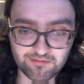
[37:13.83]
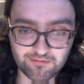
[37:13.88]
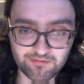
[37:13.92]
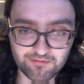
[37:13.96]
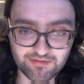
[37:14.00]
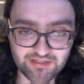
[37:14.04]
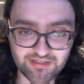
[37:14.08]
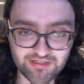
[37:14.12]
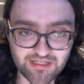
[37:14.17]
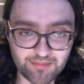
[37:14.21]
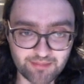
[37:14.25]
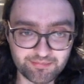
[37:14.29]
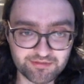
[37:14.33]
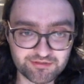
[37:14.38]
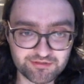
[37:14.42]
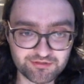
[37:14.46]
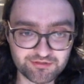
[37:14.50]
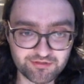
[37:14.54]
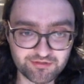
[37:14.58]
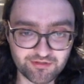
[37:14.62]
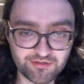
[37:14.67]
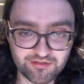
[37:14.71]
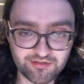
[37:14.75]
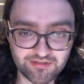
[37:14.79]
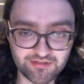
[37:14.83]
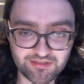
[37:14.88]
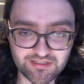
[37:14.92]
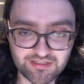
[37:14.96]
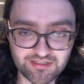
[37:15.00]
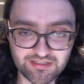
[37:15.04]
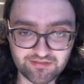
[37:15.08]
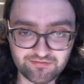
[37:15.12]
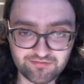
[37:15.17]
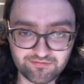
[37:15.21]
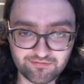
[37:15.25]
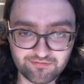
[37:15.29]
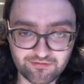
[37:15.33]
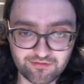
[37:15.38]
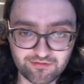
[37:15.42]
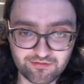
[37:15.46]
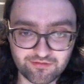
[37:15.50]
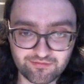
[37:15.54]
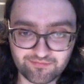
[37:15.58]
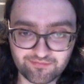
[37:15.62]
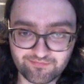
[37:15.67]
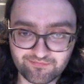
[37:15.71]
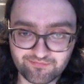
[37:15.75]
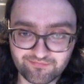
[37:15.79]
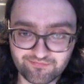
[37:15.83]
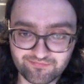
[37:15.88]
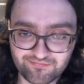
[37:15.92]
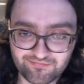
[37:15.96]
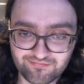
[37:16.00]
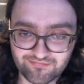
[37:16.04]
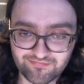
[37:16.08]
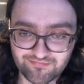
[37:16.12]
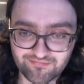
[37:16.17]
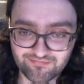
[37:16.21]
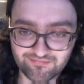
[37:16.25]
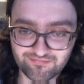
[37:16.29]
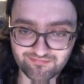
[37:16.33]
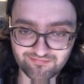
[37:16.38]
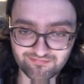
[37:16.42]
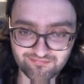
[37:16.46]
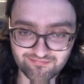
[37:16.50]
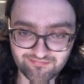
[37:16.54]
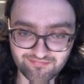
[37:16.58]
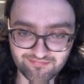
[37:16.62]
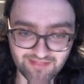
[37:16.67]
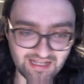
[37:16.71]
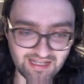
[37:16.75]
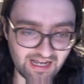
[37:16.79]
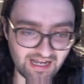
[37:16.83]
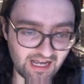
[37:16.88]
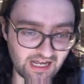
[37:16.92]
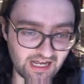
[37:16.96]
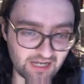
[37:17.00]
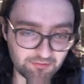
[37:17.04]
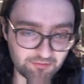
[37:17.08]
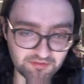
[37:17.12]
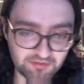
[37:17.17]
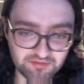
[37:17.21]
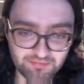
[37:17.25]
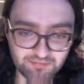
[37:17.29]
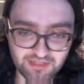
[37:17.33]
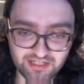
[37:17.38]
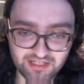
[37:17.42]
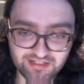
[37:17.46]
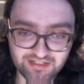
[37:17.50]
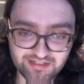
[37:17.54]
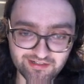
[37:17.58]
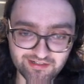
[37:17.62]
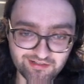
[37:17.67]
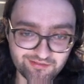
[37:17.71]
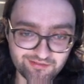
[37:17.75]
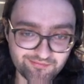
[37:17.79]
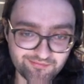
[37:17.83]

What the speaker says: Capture on d4. Yeah, I was blind here.